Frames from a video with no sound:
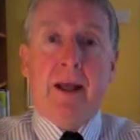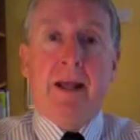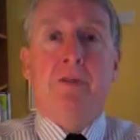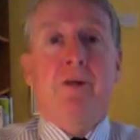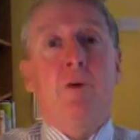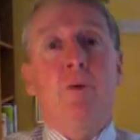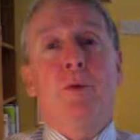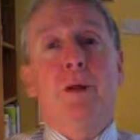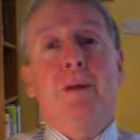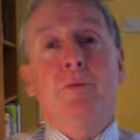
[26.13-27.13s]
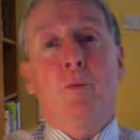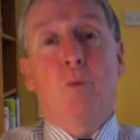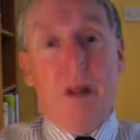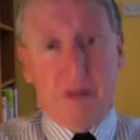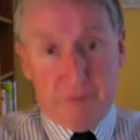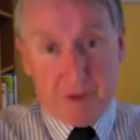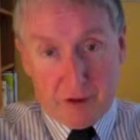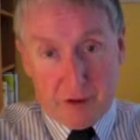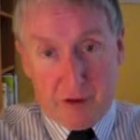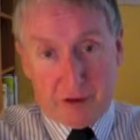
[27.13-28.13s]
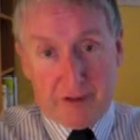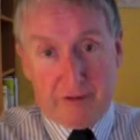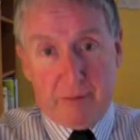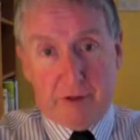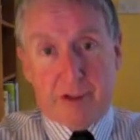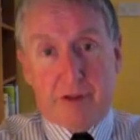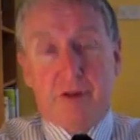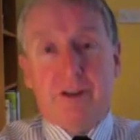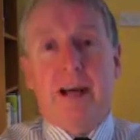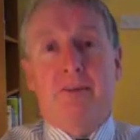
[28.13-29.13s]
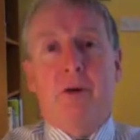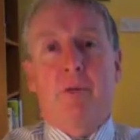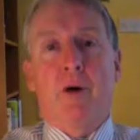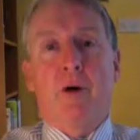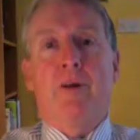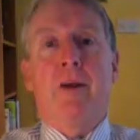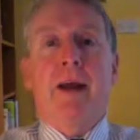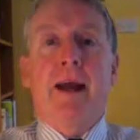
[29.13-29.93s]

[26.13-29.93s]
So, welcome to the course, everybody. Good to have you aboard.